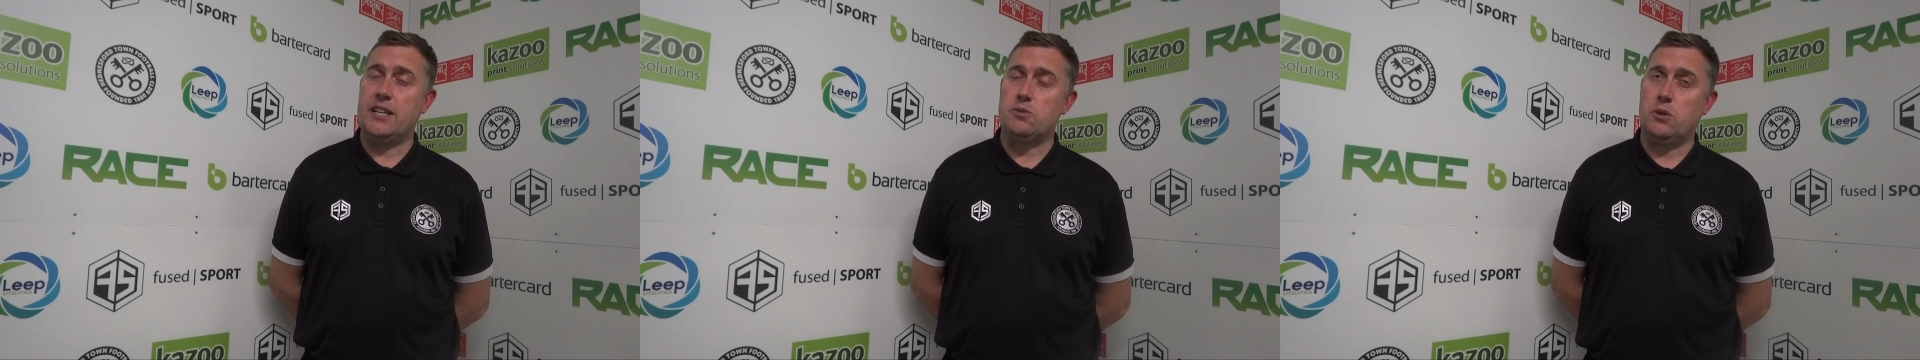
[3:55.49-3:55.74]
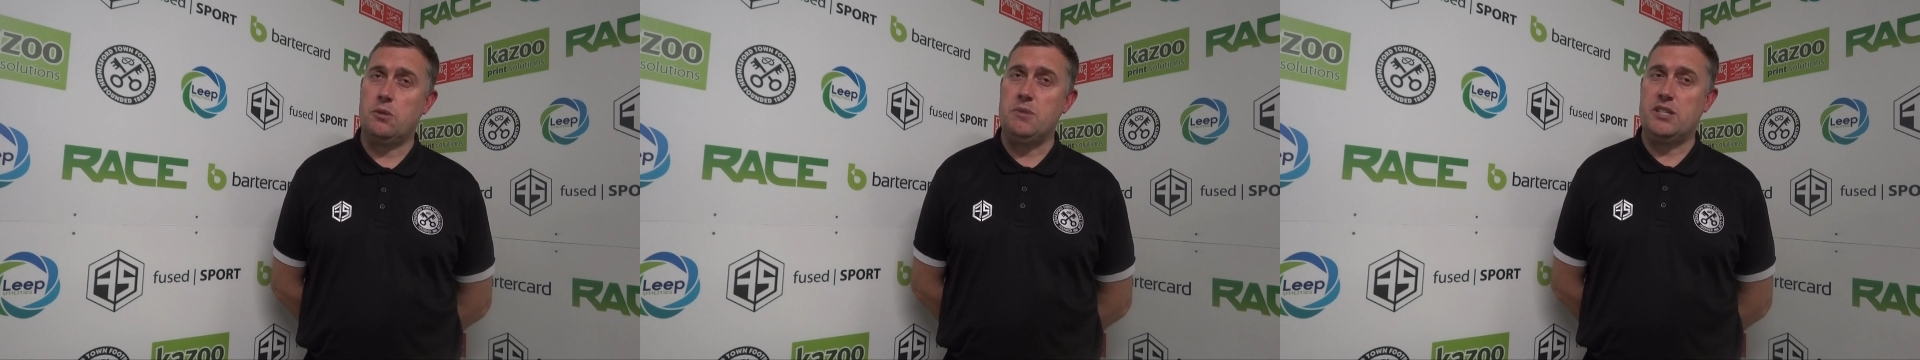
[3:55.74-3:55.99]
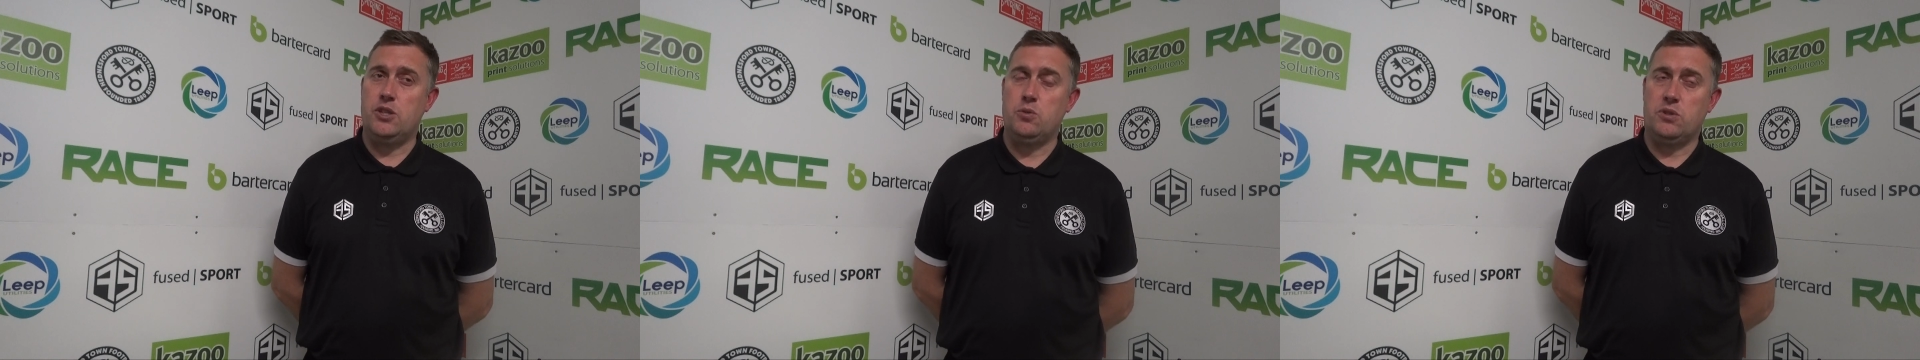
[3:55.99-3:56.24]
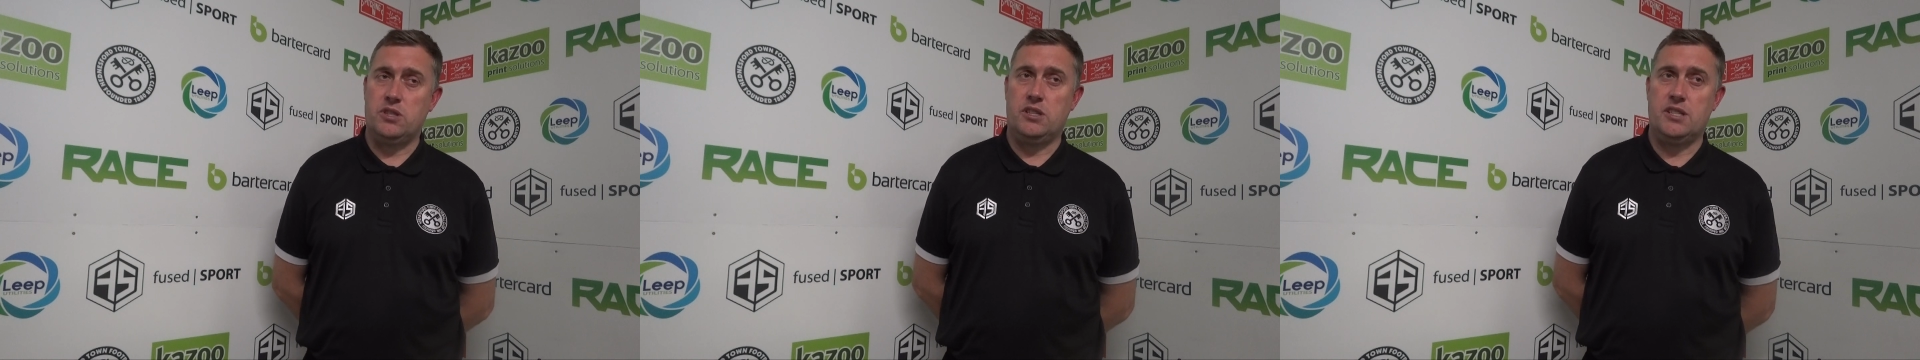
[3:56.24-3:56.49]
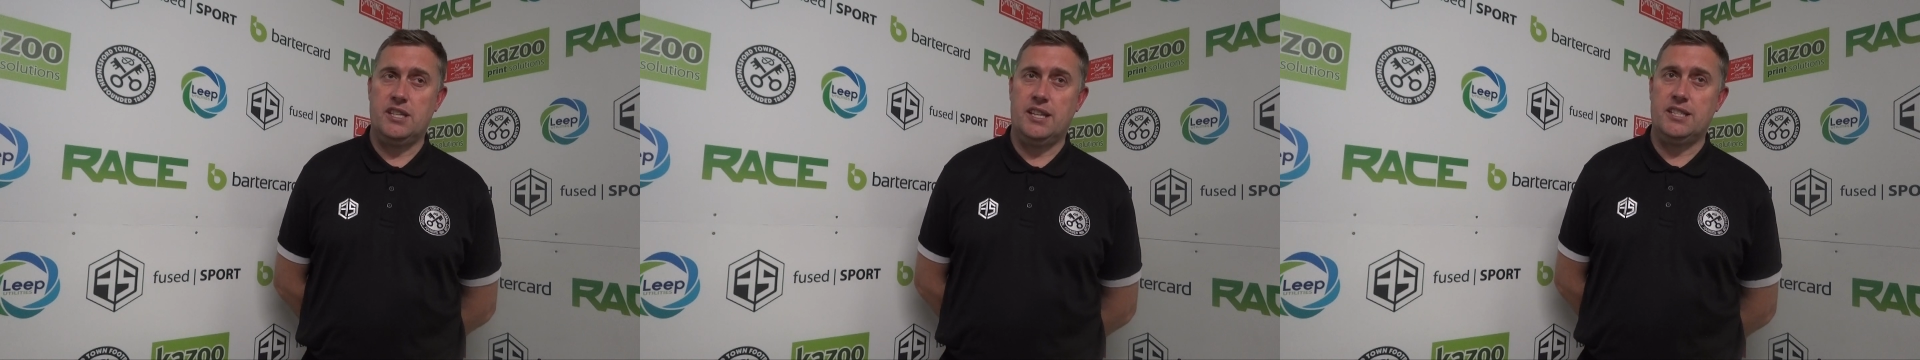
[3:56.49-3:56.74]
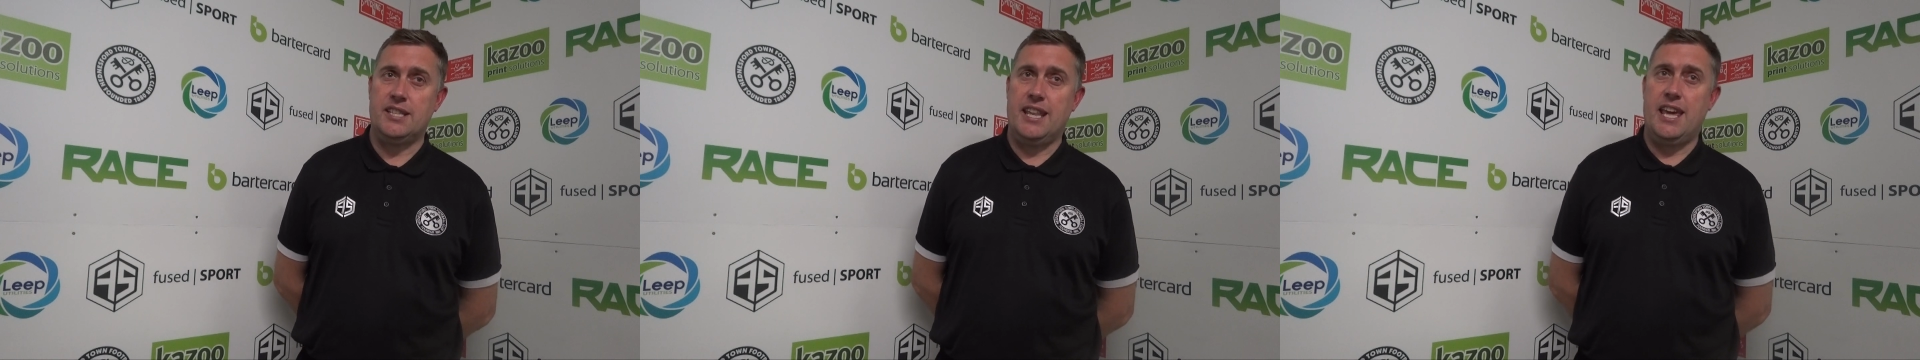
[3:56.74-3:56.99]
and that's what the message was
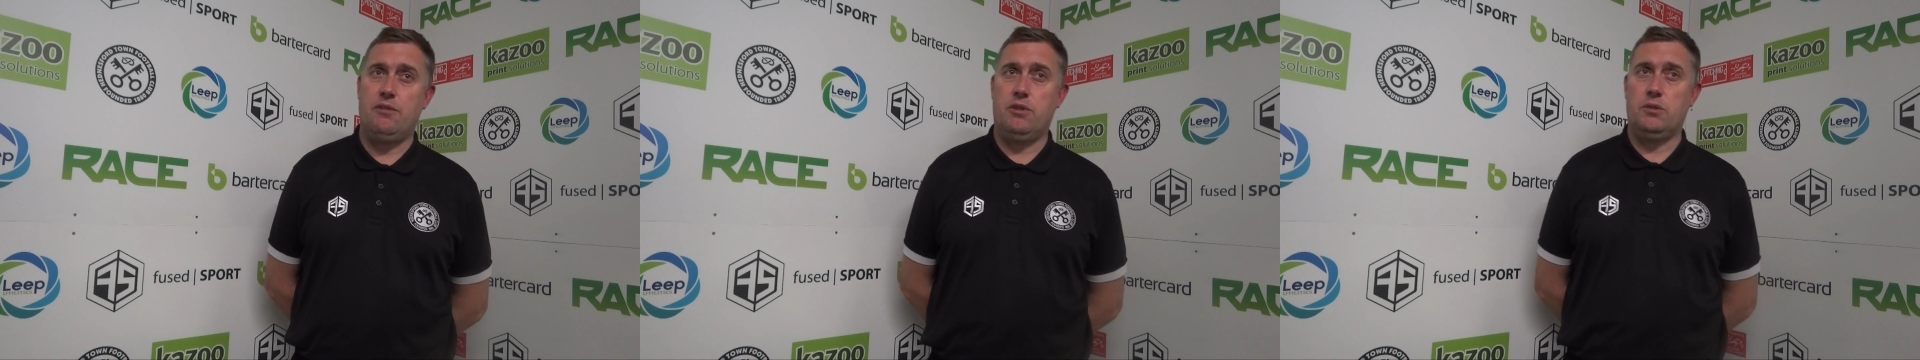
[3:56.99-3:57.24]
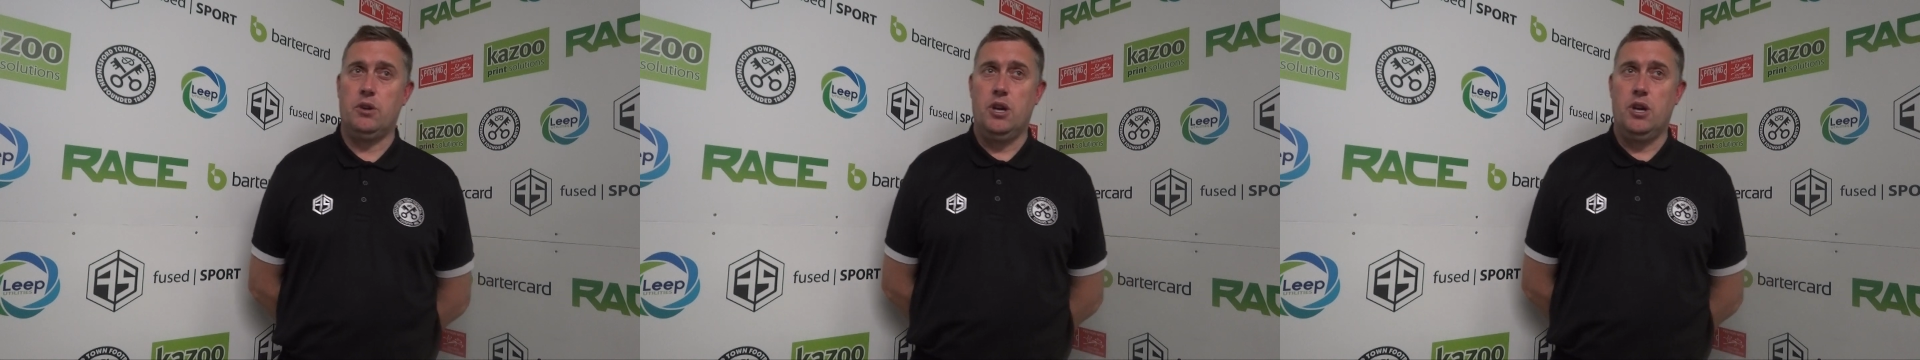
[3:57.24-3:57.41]
into there.